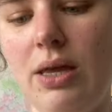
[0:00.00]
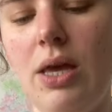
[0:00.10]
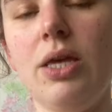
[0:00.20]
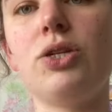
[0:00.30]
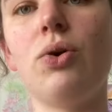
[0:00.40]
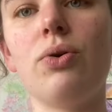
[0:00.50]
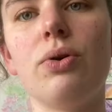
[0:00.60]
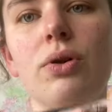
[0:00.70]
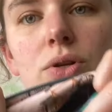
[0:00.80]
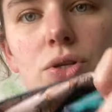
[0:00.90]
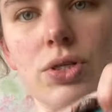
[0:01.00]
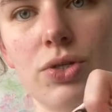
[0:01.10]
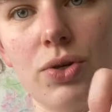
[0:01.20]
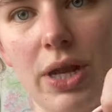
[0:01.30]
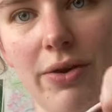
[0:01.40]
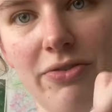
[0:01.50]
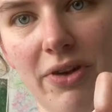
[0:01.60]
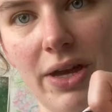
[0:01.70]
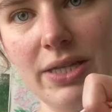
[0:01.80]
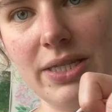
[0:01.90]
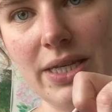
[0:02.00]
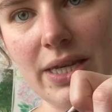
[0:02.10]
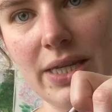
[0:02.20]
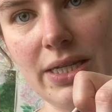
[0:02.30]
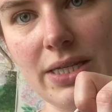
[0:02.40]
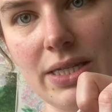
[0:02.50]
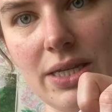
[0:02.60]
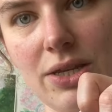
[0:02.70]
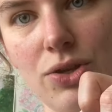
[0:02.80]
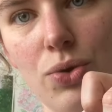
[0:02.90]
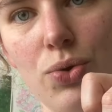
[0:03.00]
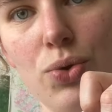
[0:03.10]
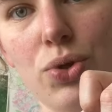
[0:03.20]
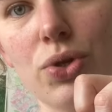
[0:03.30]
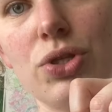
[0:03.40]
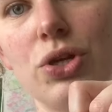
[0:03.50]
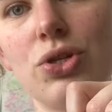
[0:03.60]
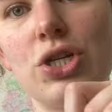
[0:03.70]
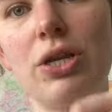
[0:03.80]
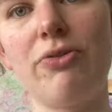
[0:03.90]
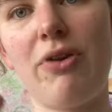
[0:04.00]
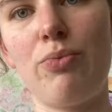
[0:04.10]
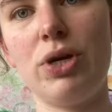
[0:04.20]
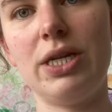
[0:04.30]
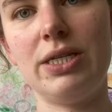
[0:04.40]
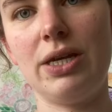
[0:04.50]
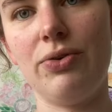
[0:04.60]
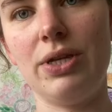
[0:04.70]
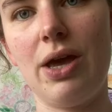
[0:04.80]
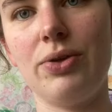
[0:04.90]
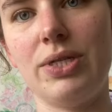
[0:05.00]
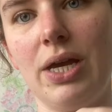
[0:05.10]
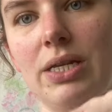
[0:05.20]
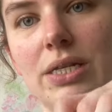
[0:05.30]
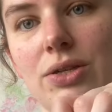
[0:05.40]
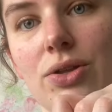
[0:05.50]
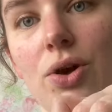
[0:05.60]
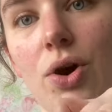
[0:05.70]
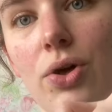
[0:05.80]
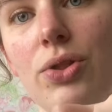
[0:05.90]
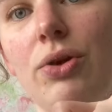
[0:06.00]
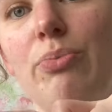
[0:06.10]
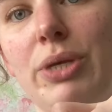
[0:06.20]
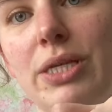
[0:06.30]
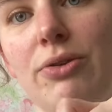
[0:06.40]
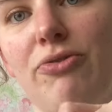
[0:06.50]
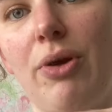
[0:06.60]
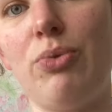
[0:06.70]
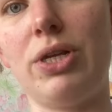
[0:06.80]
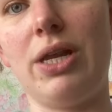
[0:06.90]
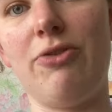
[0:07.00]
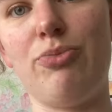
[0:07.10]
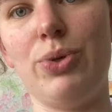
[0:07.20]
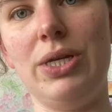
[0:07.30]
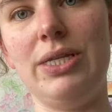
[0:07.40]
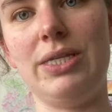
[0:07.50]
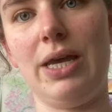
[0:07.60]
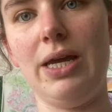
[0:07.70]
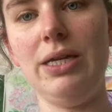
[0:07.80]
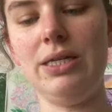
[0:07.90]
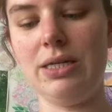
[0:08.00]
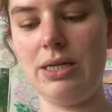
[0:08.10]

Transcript: So, just to clarify, this, you're not touching the fabric that's here on the outside. It's an other piece of fabric that I've put inside.